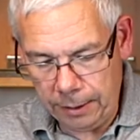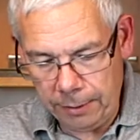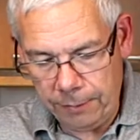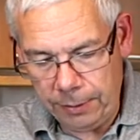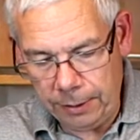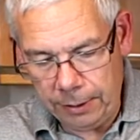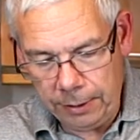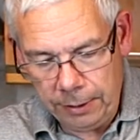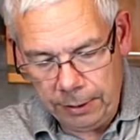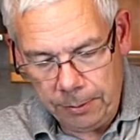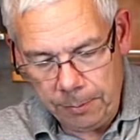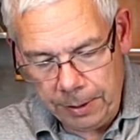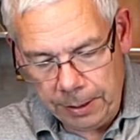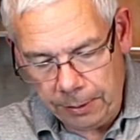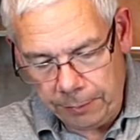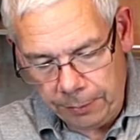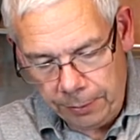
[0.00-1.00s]
give it a little
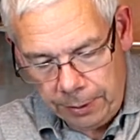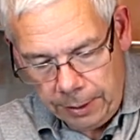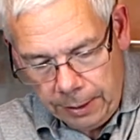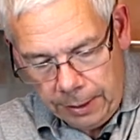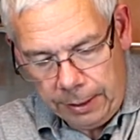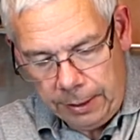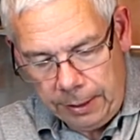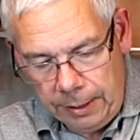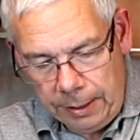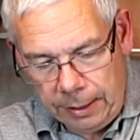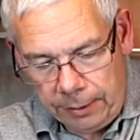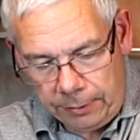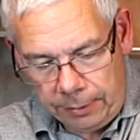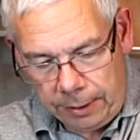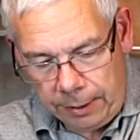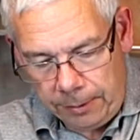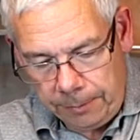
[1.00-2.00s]
bit of
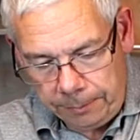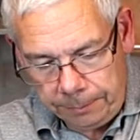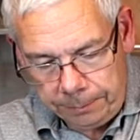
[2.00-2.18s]
knitting.